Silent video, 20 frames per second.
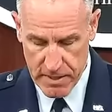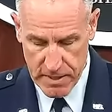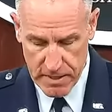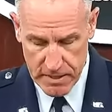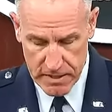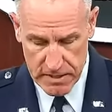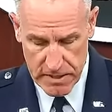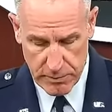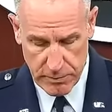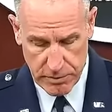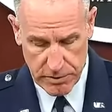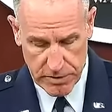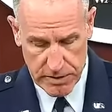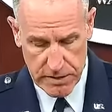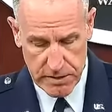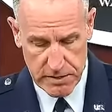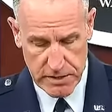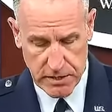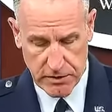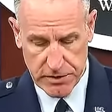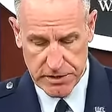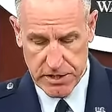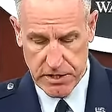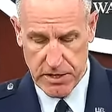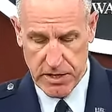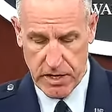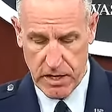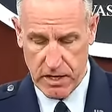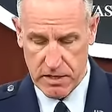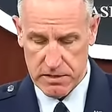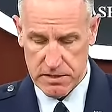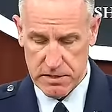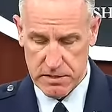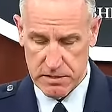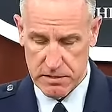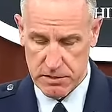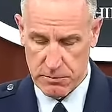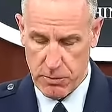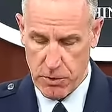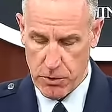Separately, Secretary
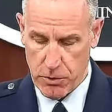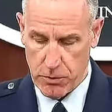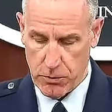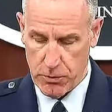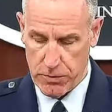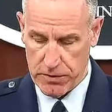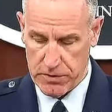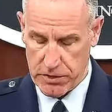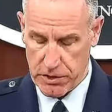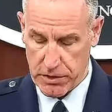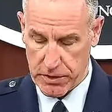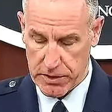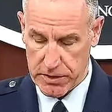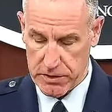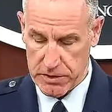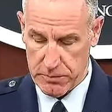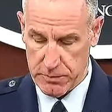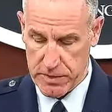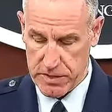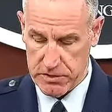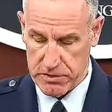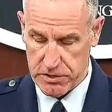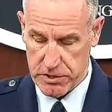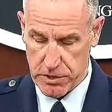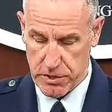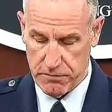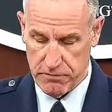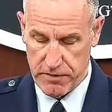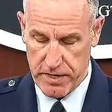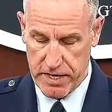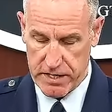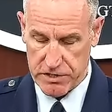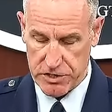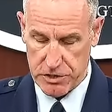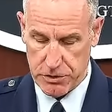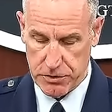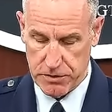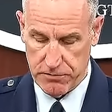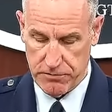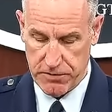Austin spoke with Turkish Minister of
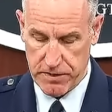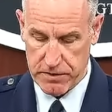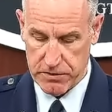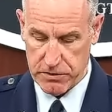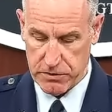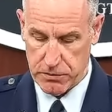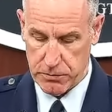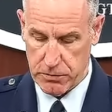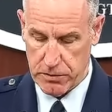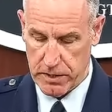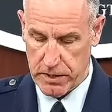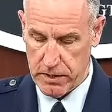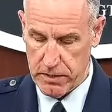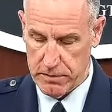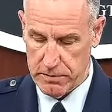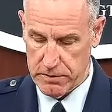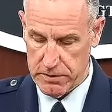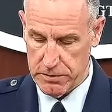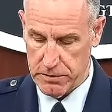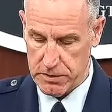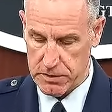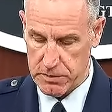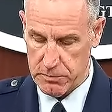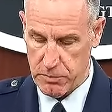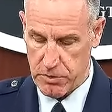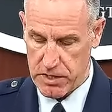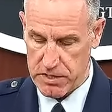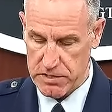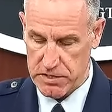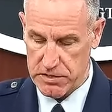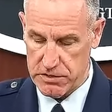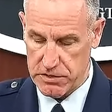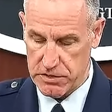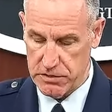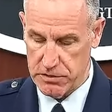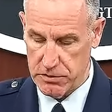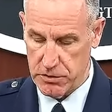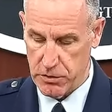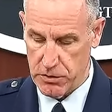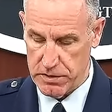National Defense Güler to express his
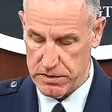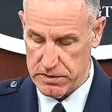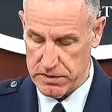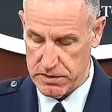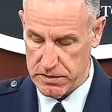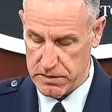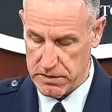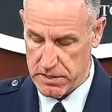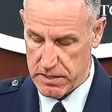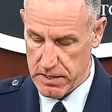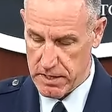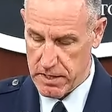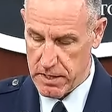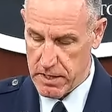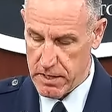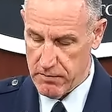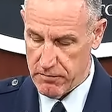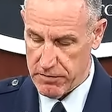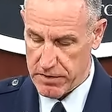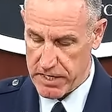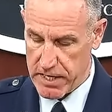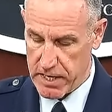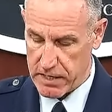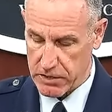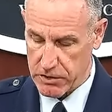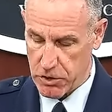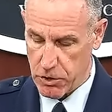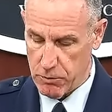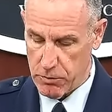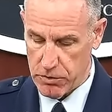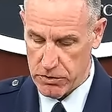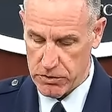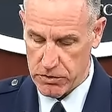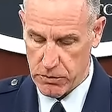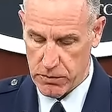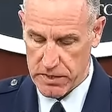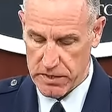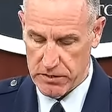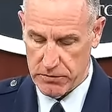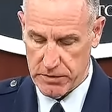condolences for the October
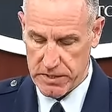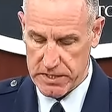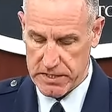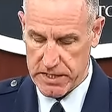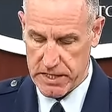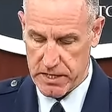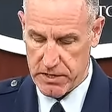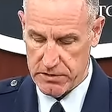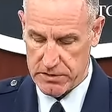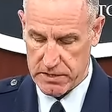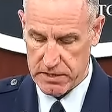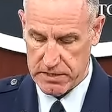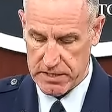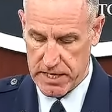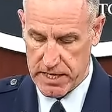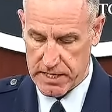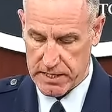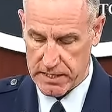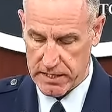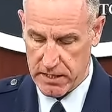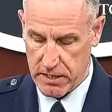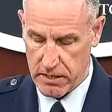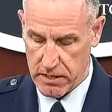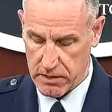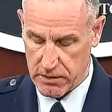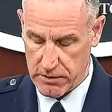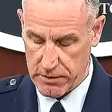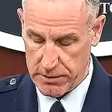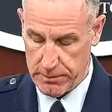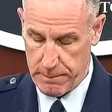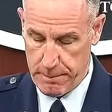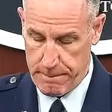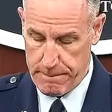23 terrorist attack in Ankara.